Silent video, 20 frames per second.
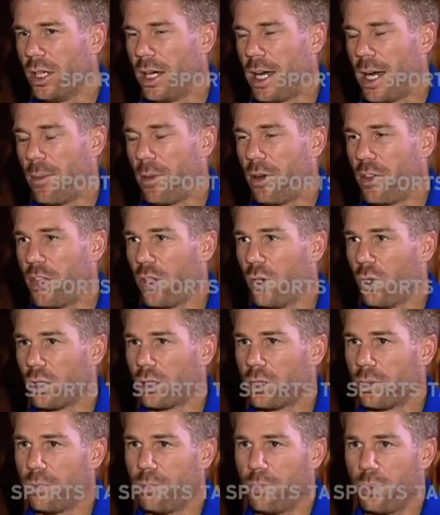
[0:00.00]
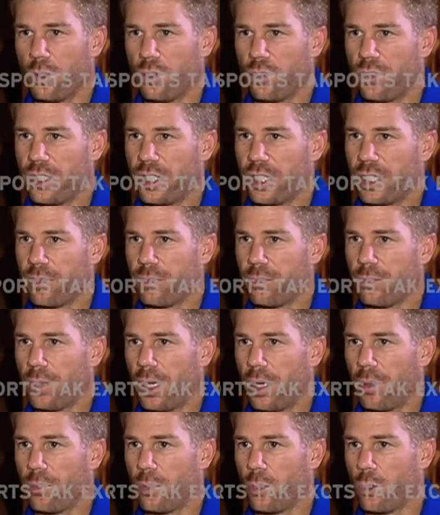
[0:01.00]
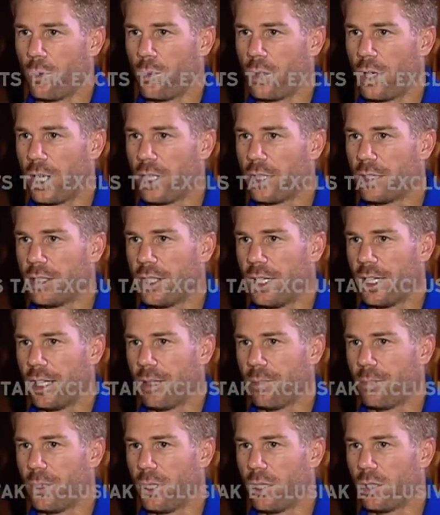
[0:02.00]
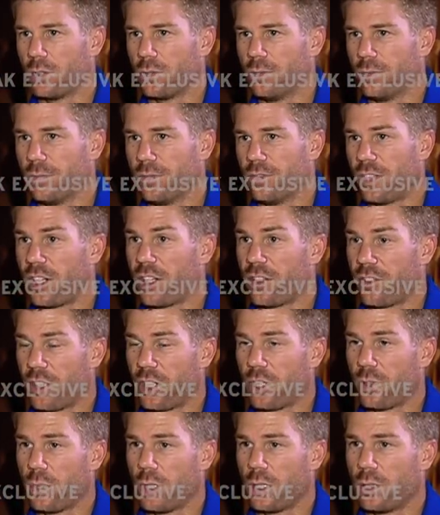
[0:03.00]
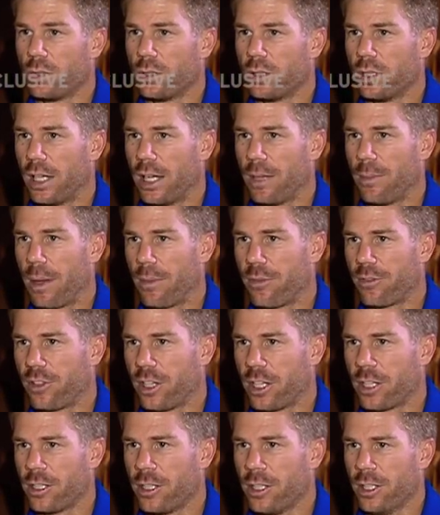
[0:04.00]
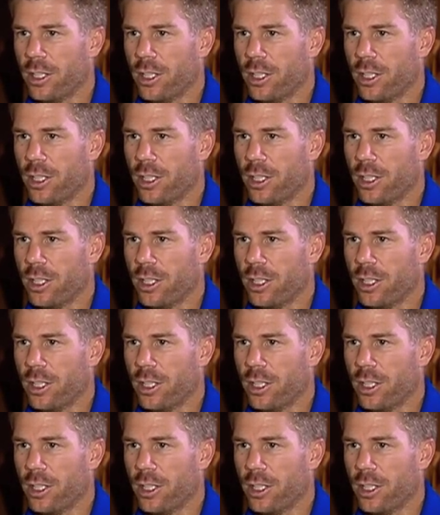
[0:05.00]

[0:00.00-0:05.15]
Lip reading: I thought Bhuvi and Bumrah bowled very, very well up front.